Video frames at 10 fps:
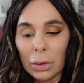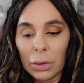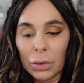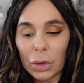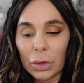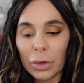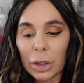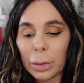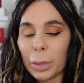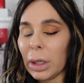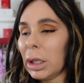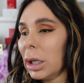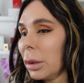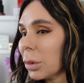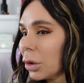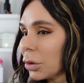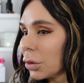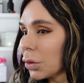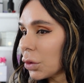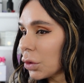So it's very pretty. I'm going to
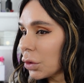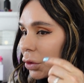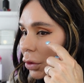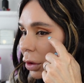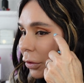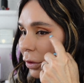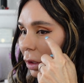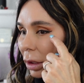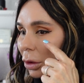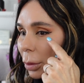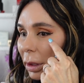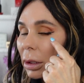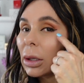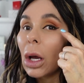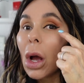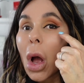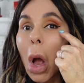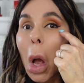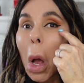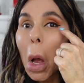soften a little bit
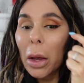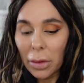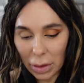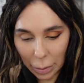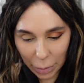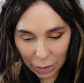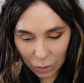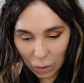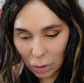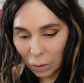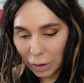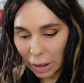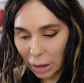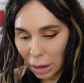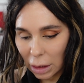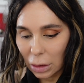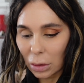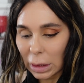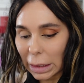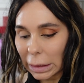the pencil over there. I
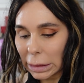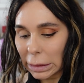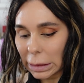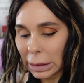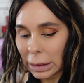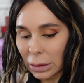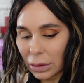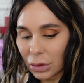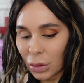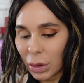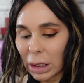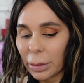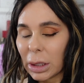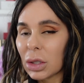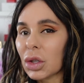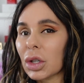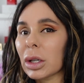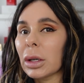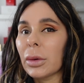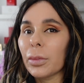don't like it really much
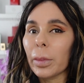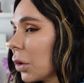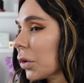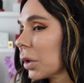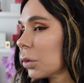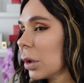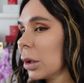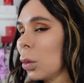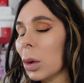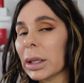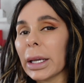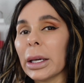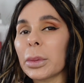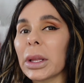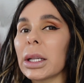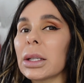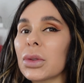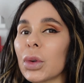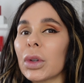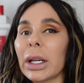because I really want everything
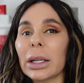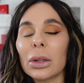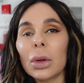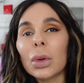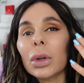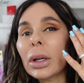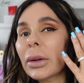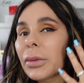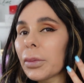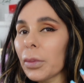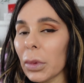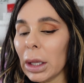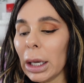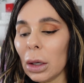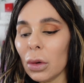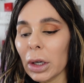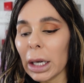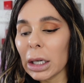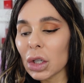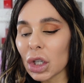to connect. Look, the
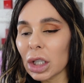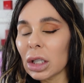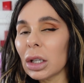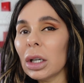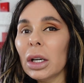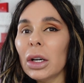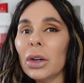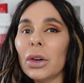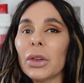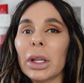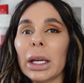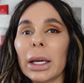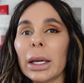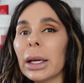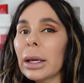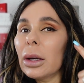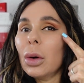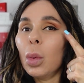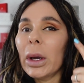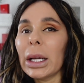elongation on the
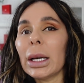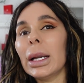wing